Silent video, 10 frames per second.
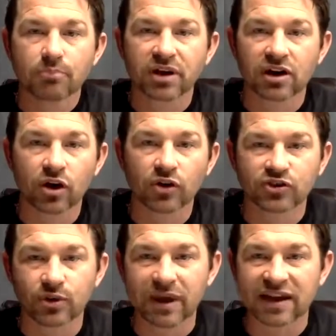But it
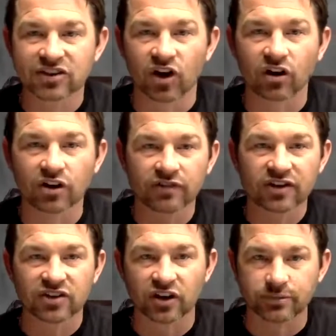also makes all of
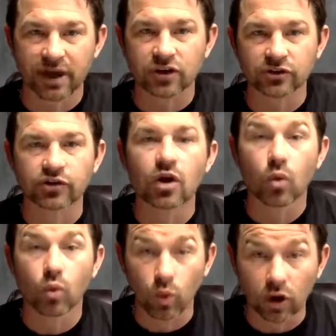these other metals
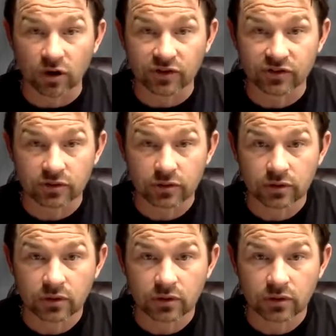worse.